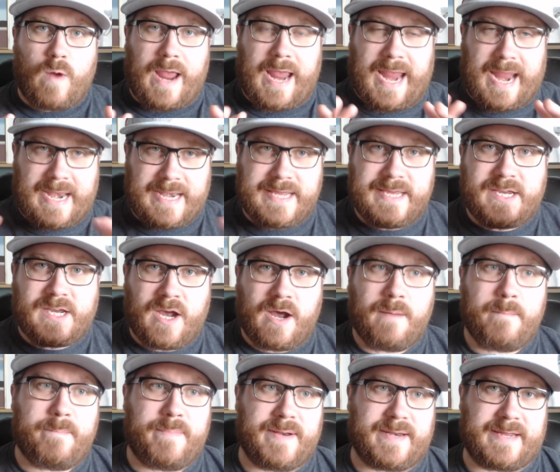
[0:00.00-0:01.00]
Any
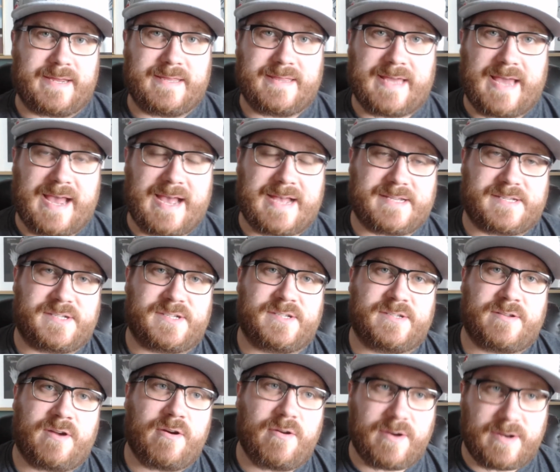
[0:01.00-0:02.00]
company that has
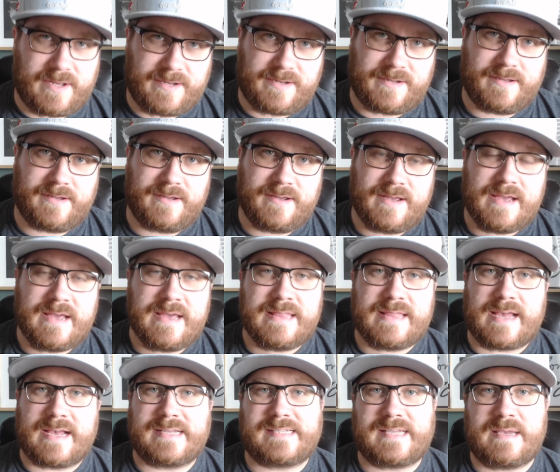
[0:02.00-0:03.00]
started,
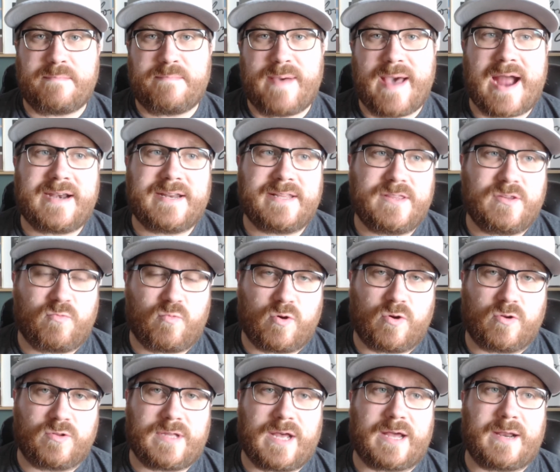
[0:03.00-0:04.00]
that has impacted the
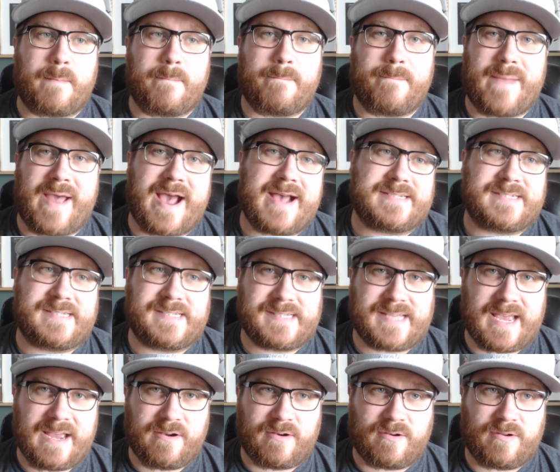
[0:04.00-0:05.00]
world on a mass
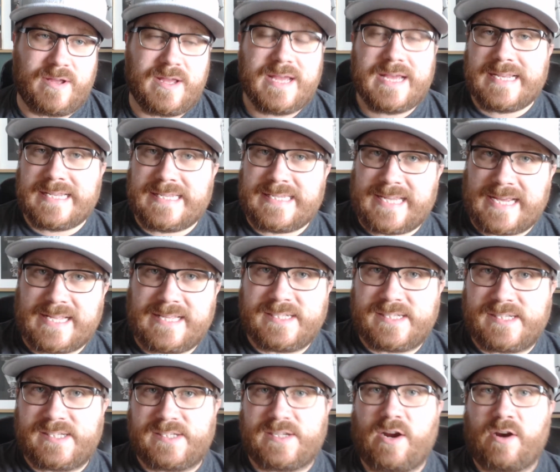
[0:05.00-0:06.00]
scale, didn't
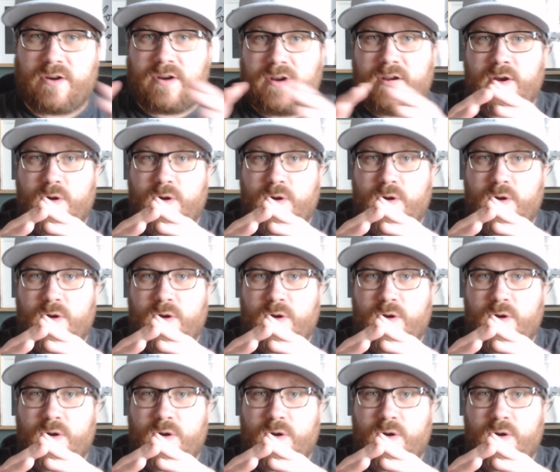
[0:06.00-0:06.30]
start